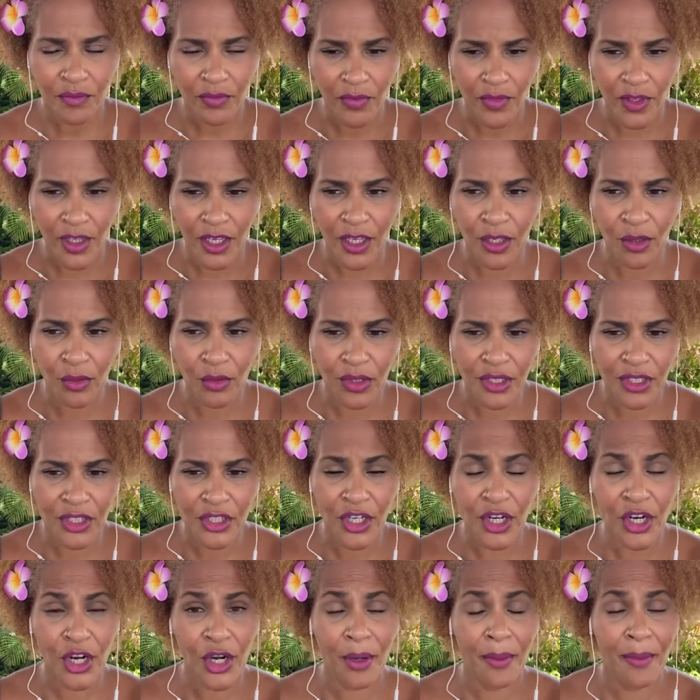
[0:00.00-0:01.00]
It was
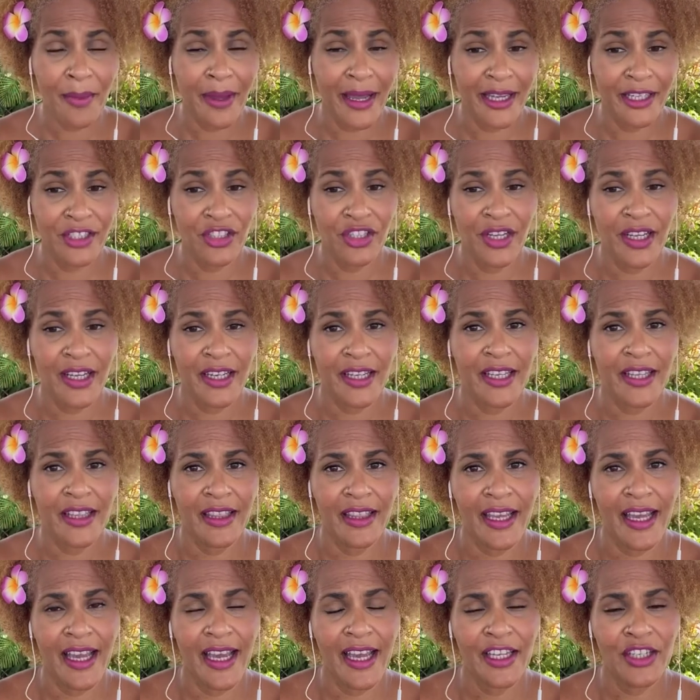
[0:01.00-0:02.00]
her magic
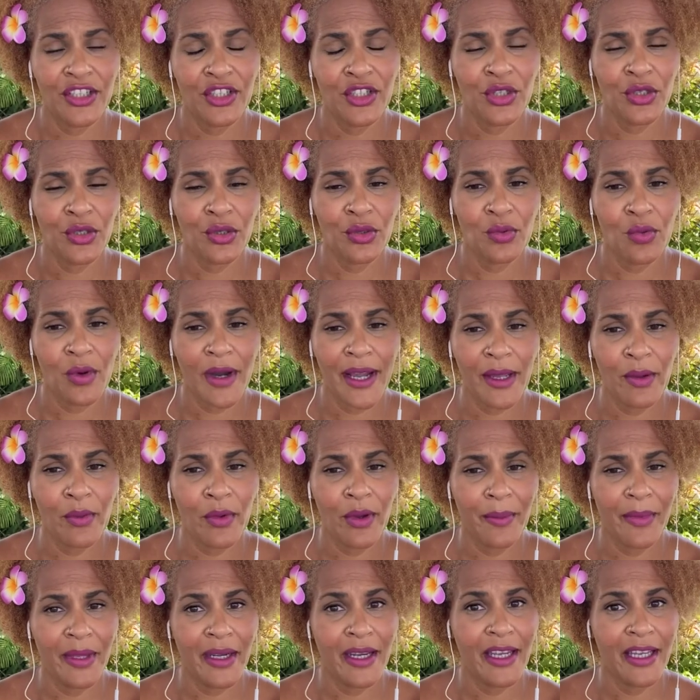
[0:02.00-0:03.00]
that two white women
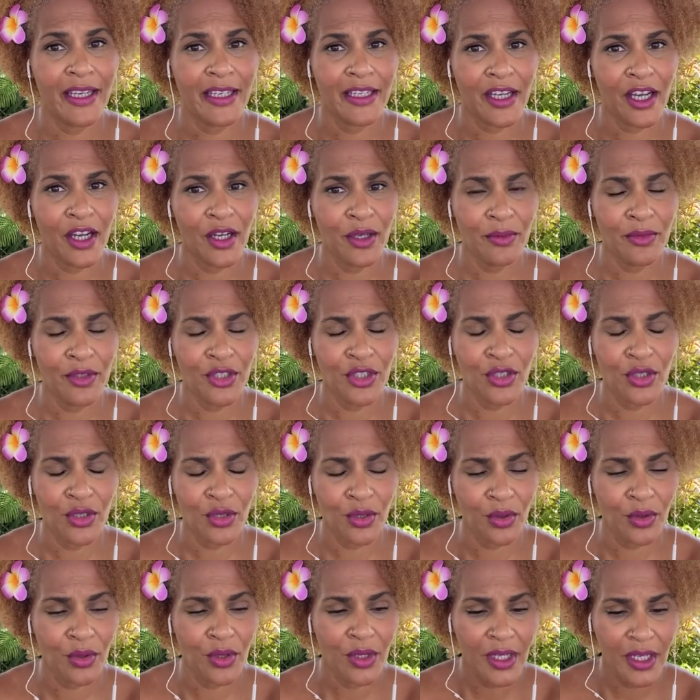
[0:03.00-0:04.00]
had come to
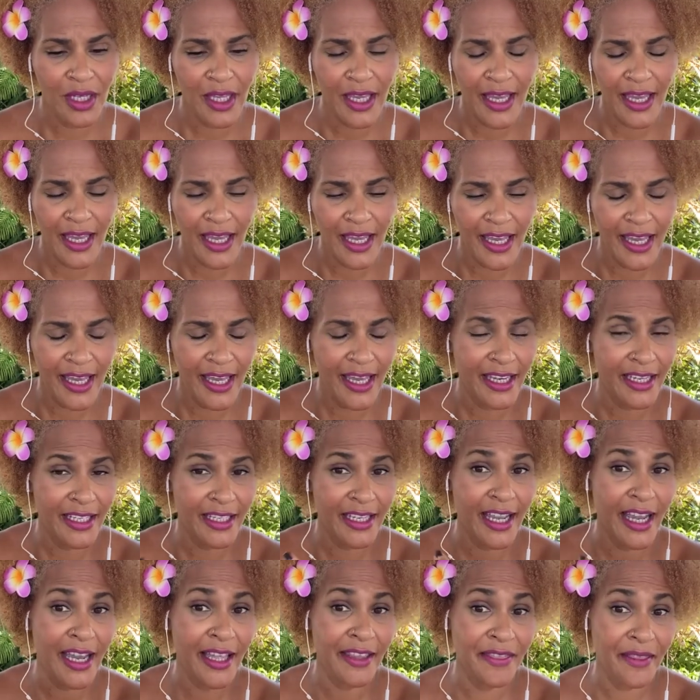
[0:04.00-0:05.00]
and
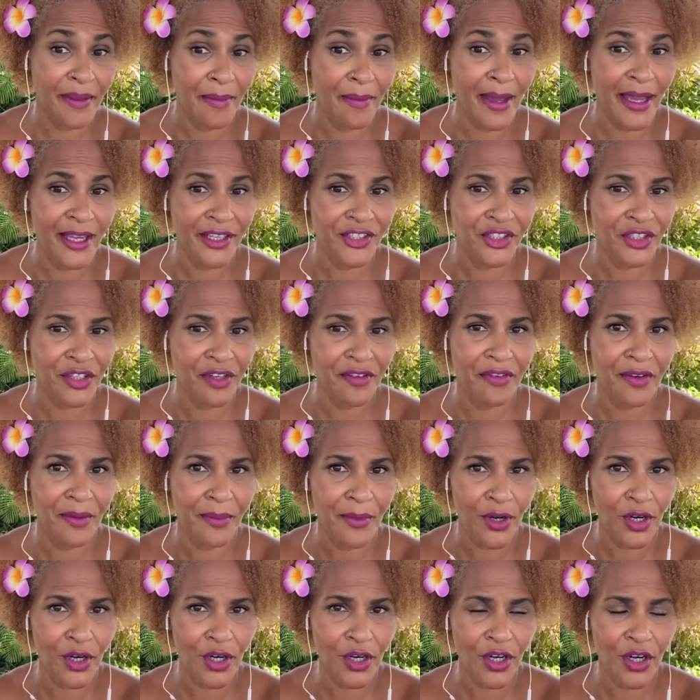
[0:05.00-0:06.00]
got the magic from
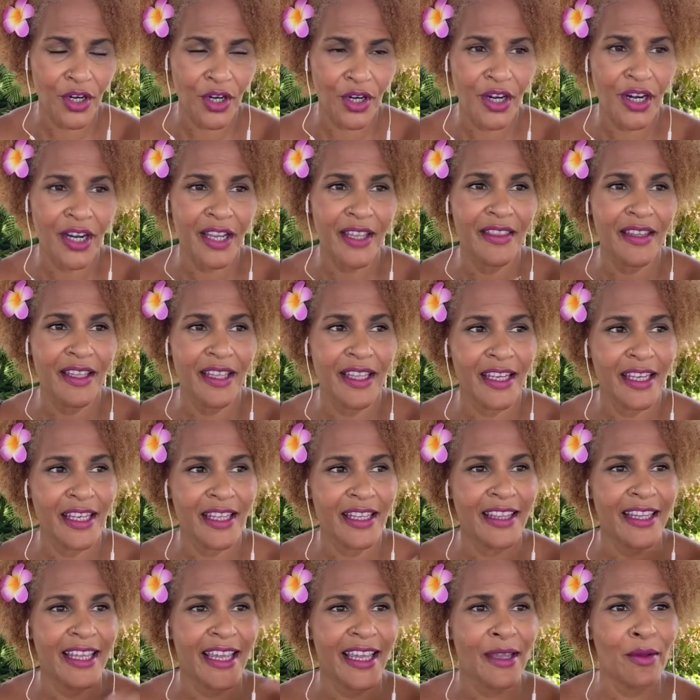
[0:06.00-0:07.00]
her, and then
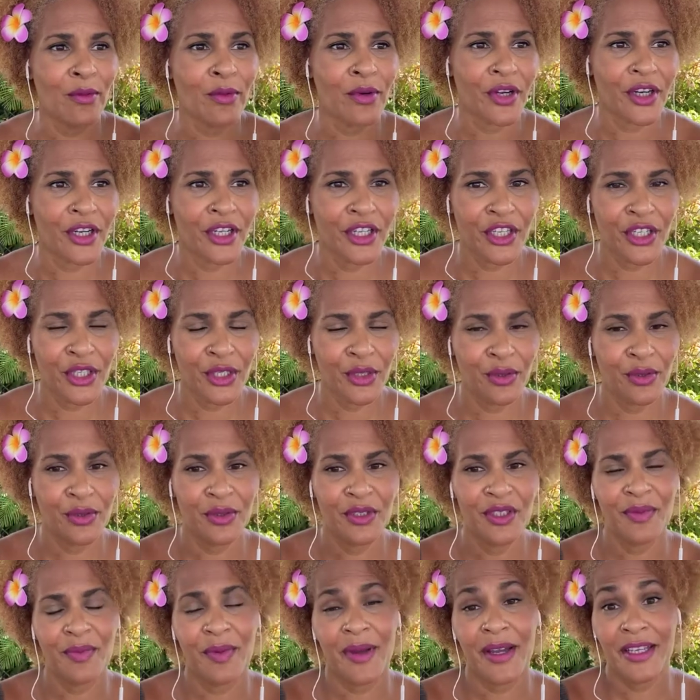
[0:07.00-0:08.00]
they were accused
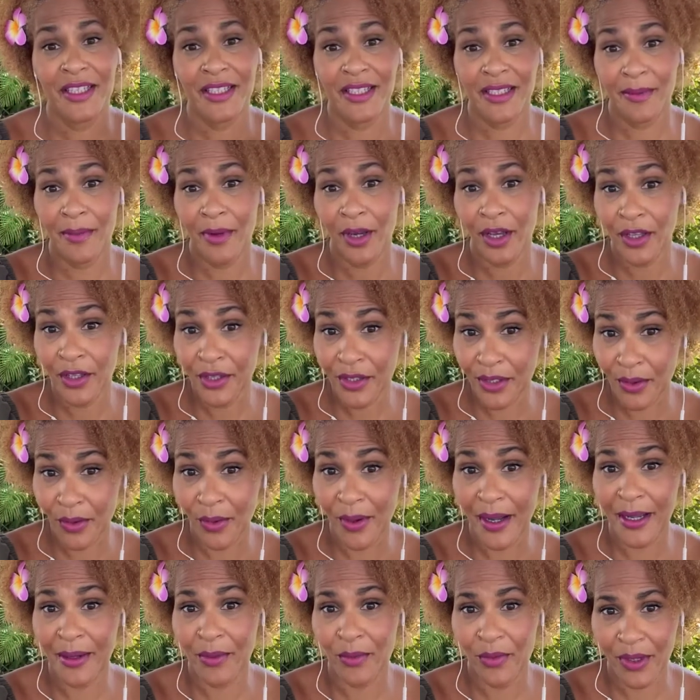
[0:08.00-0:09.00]
by some other
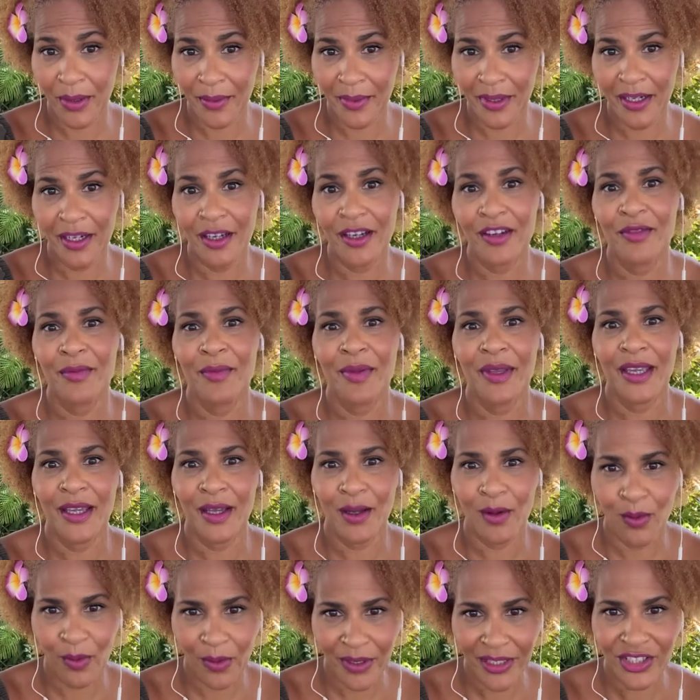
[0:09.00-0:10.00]
white women of being
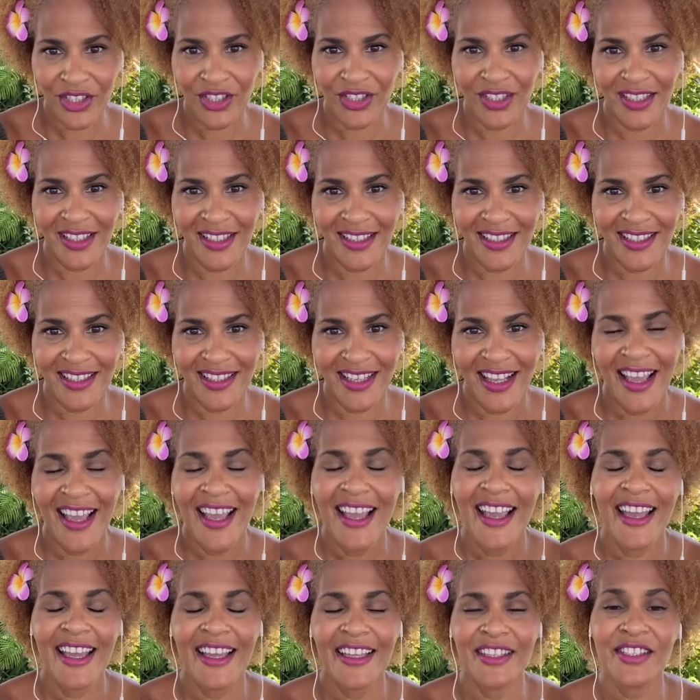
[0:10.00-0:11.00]
witches.
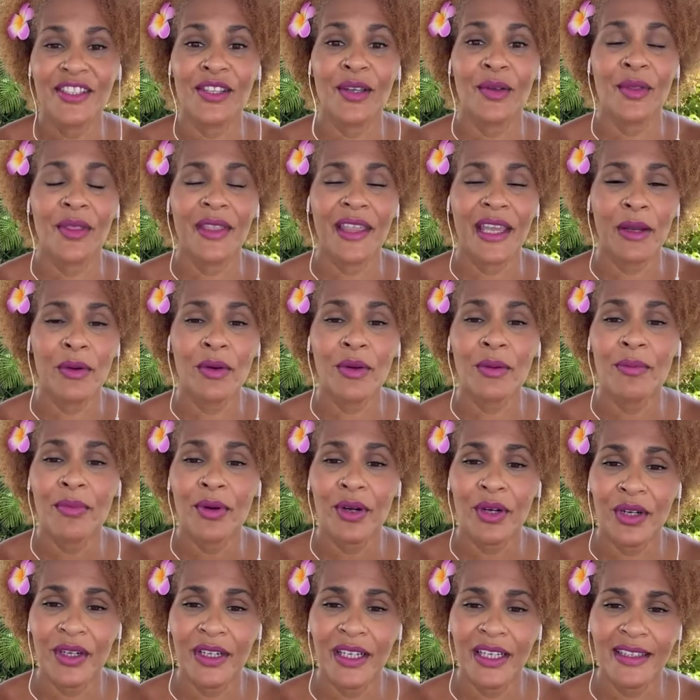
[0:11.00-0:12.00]
And so they were
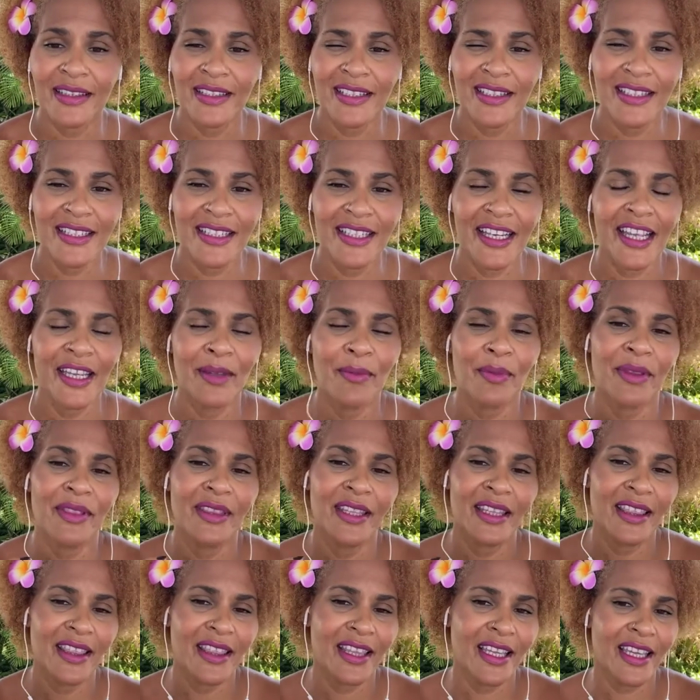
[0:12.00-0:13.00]
burned at the stake. But the
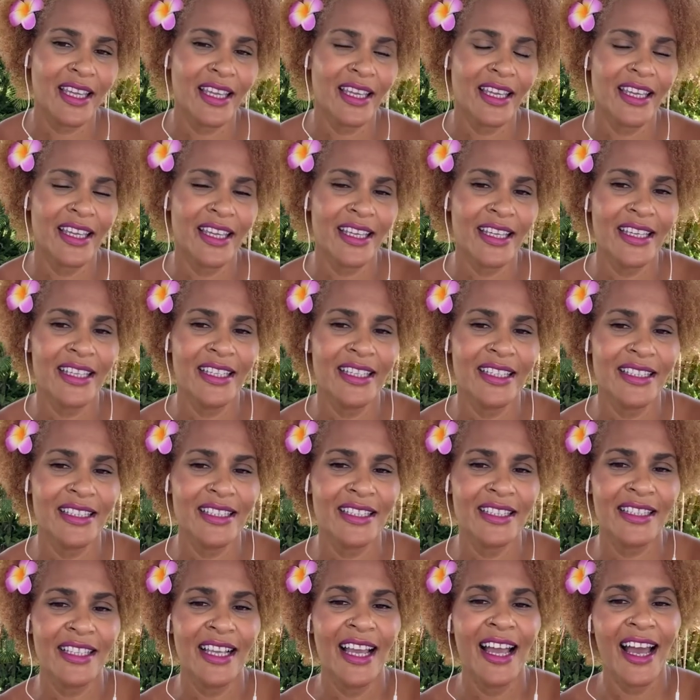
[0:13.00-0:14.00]
thing is,
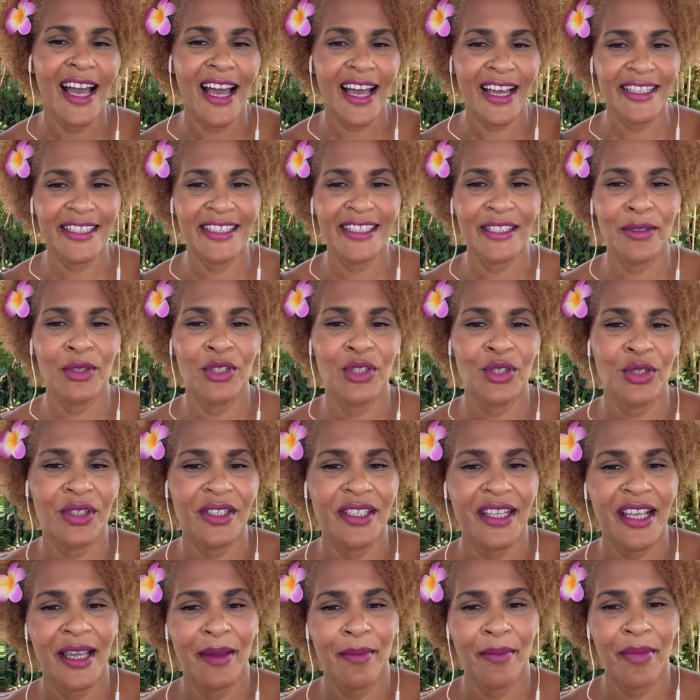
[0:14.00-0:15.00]
I see what you're
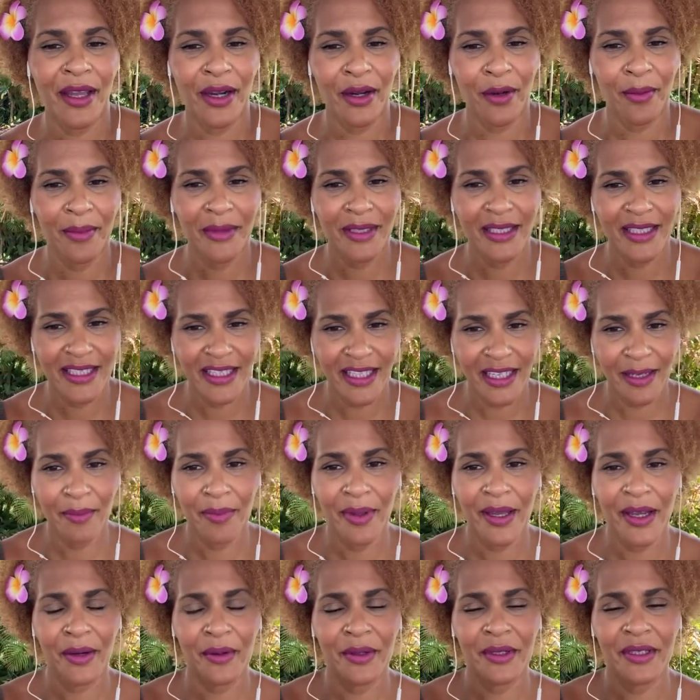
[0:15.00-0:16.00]
saying, better
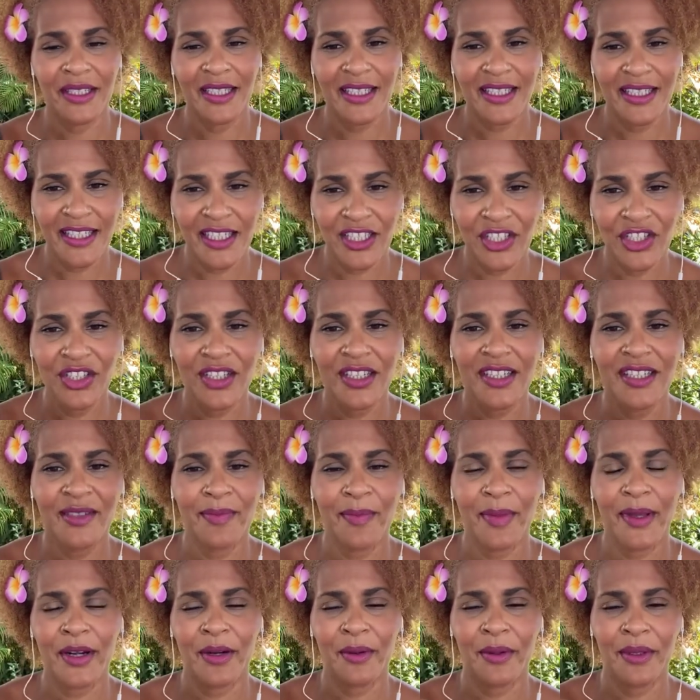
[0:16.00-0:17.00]
decisions,
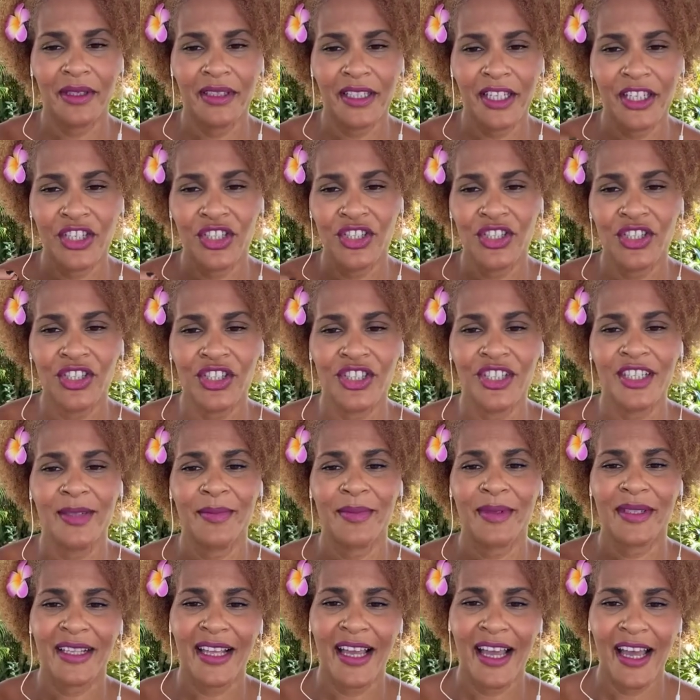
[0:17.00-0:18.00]
better relationships,
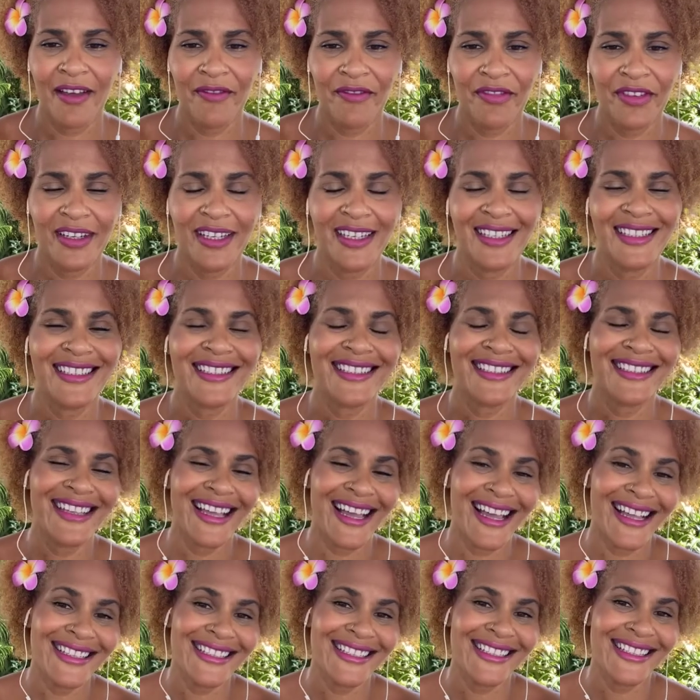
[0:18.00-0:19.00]
confidence.
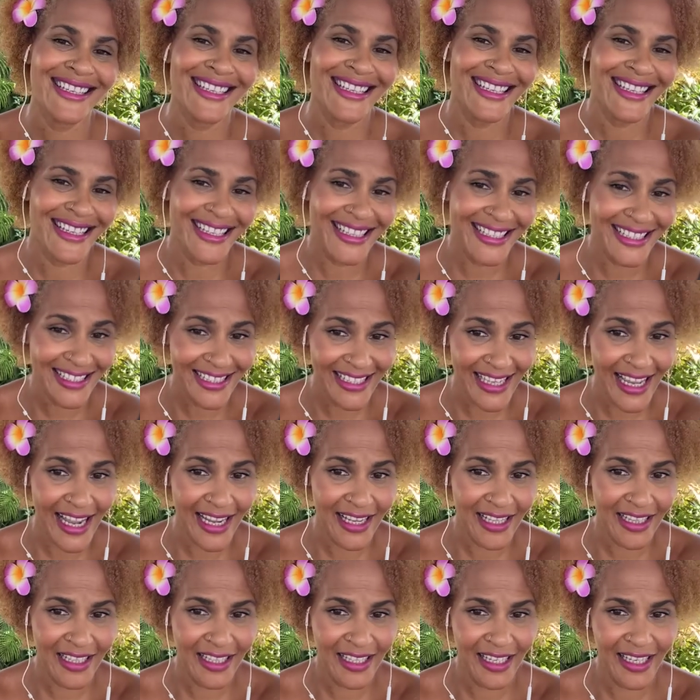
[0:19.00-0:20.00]
That's it
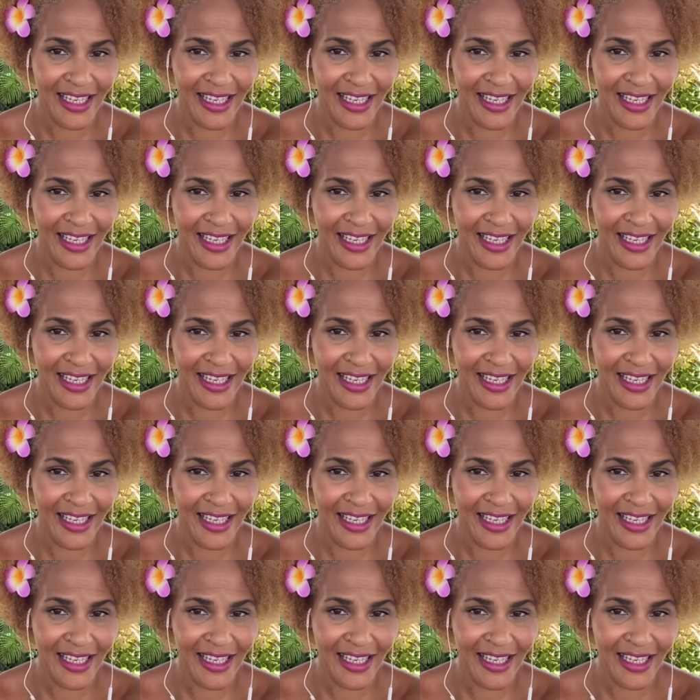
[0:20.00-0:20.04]
exactly.